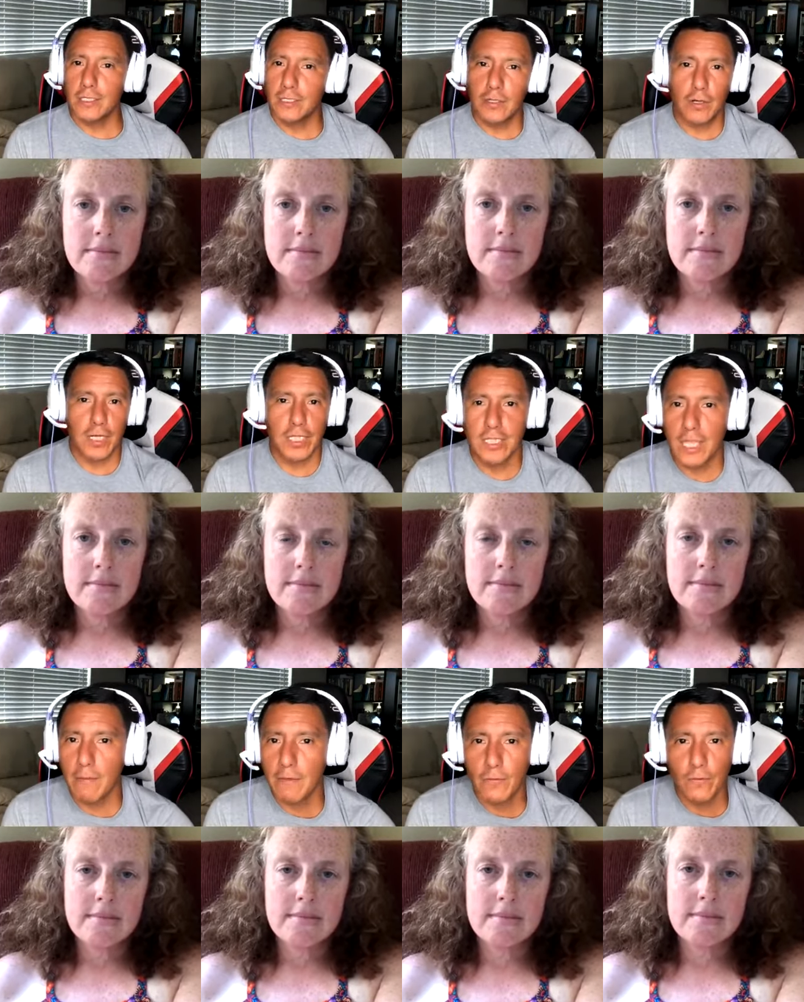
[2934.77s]
Speaker 1: know, can she give
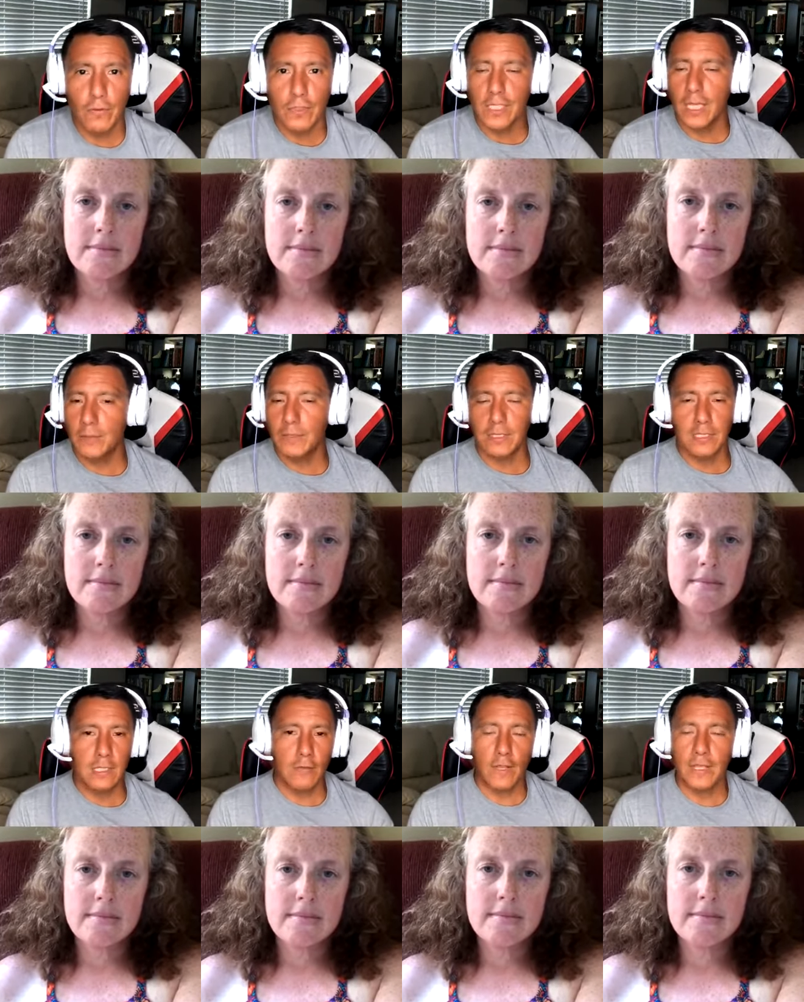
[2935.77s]
me a few tips and
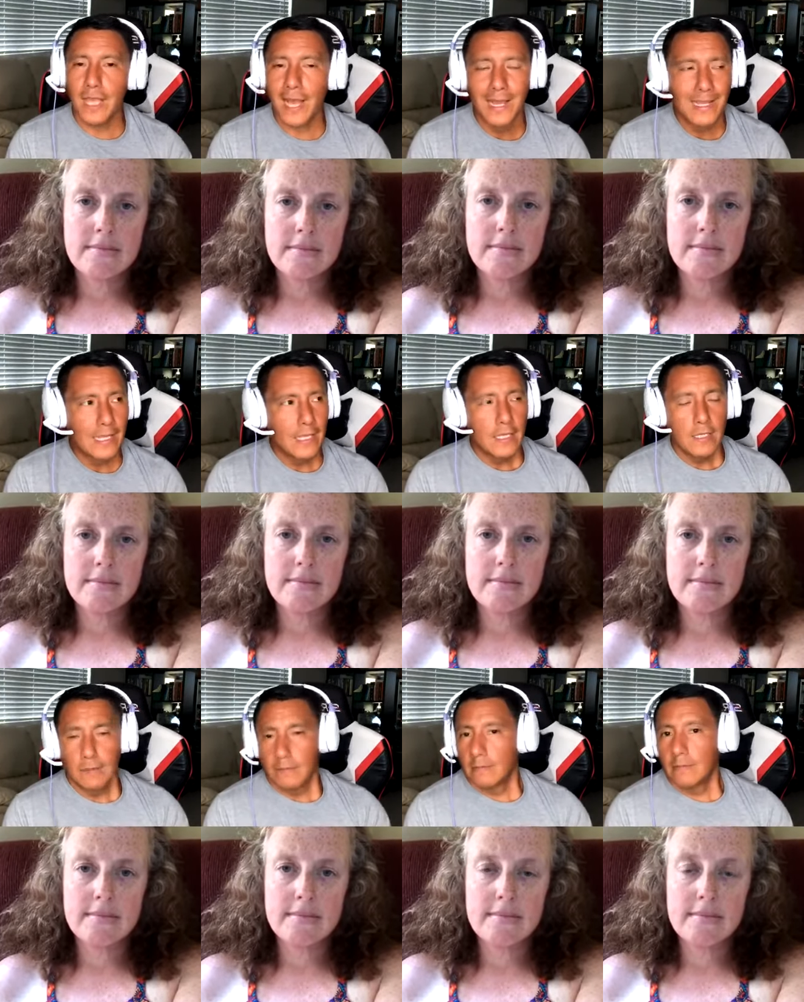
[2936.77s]
stuff like that?"
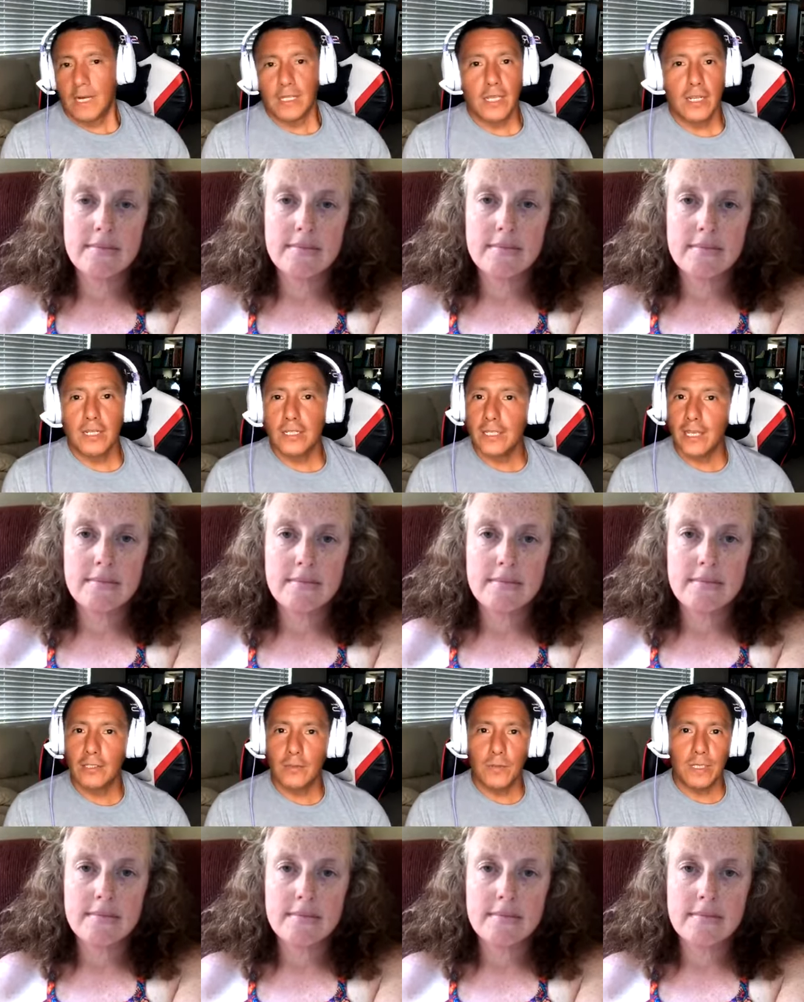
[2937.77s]
At the end of the day,
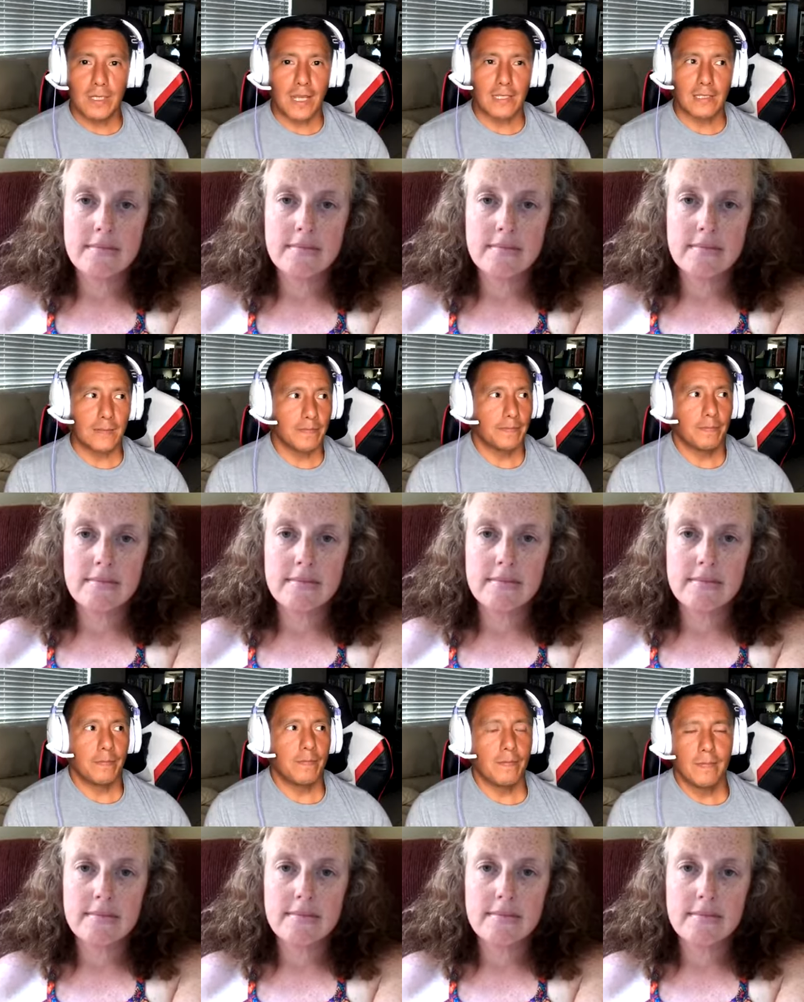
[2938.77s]
to me, that's
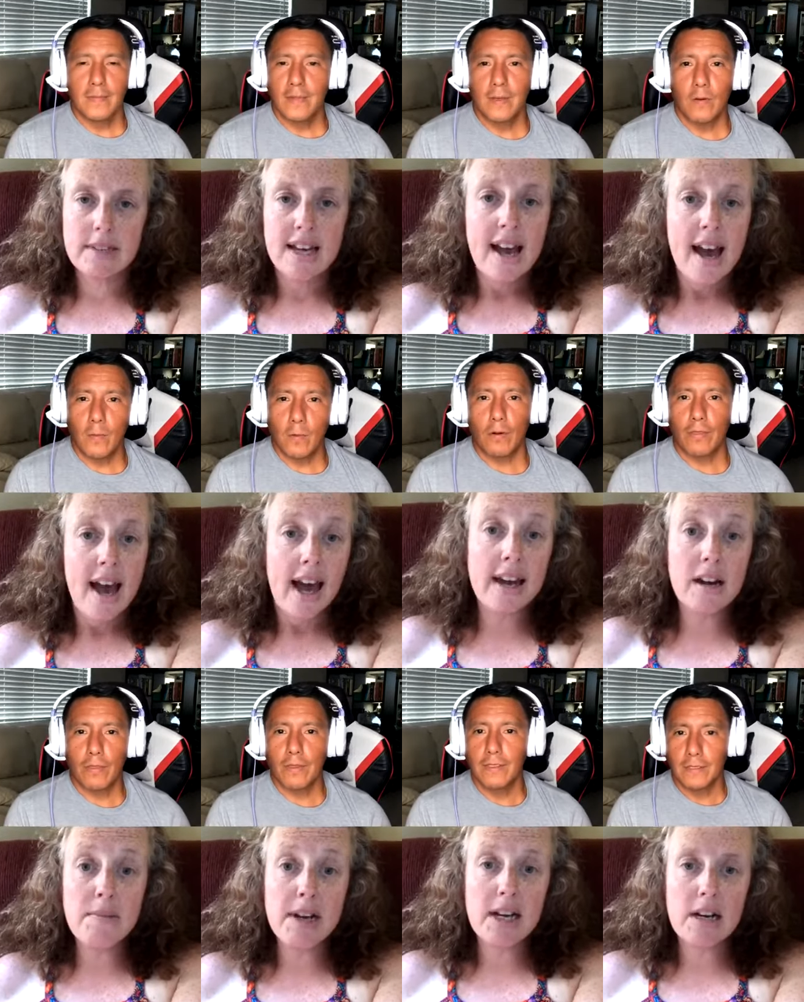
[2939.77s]
and I
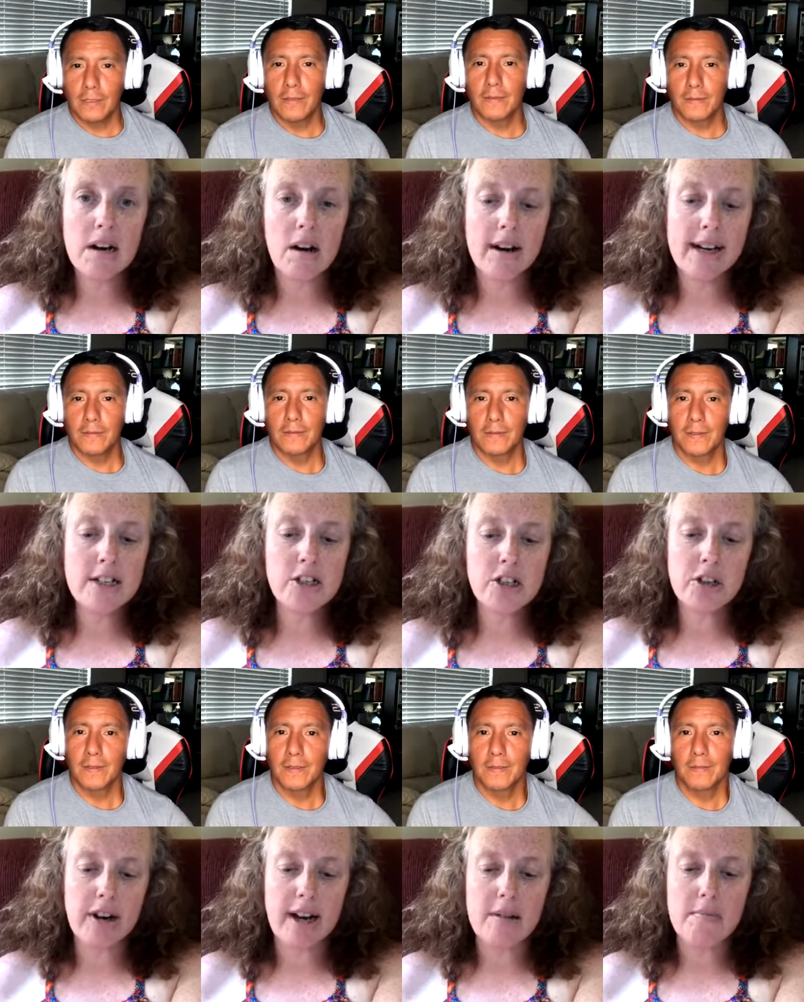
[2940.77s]
mean,
Speaker 2: on
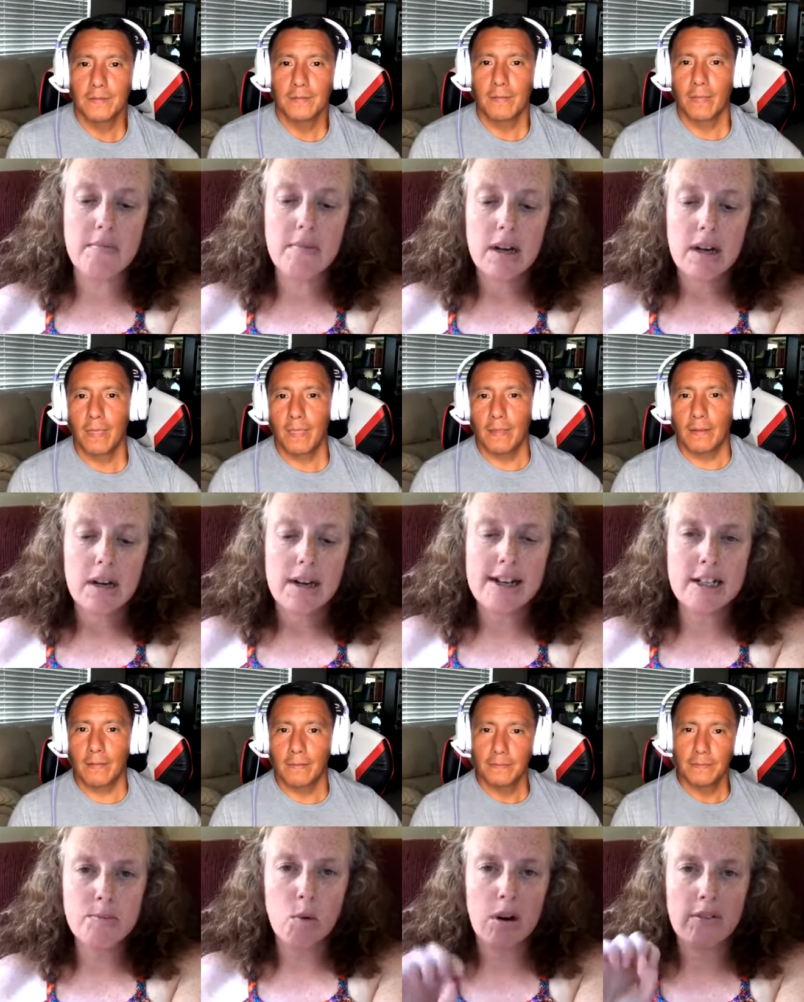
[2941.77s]
Instagram, it's
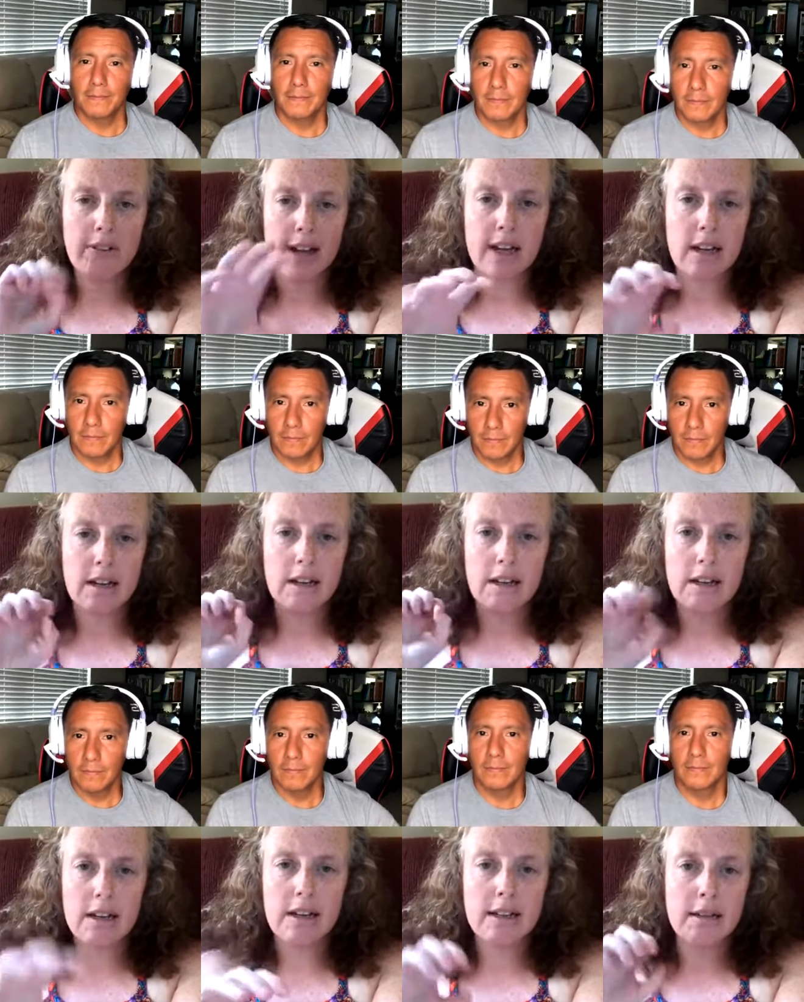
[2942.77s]
more of like
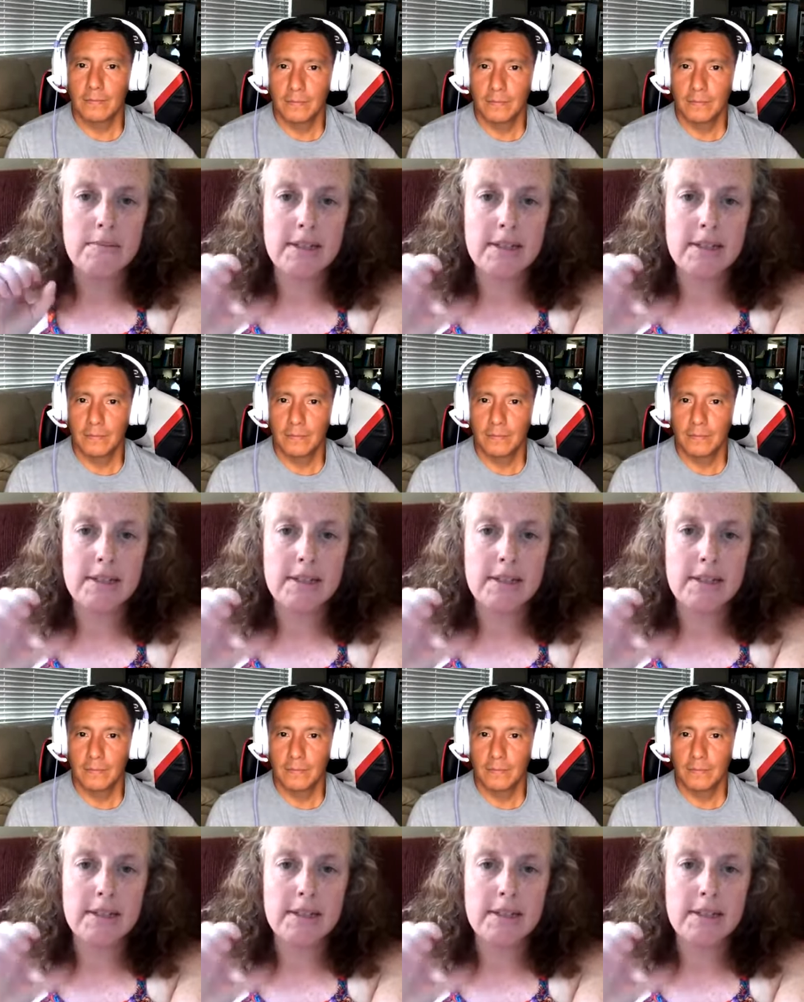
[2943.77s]
glimpses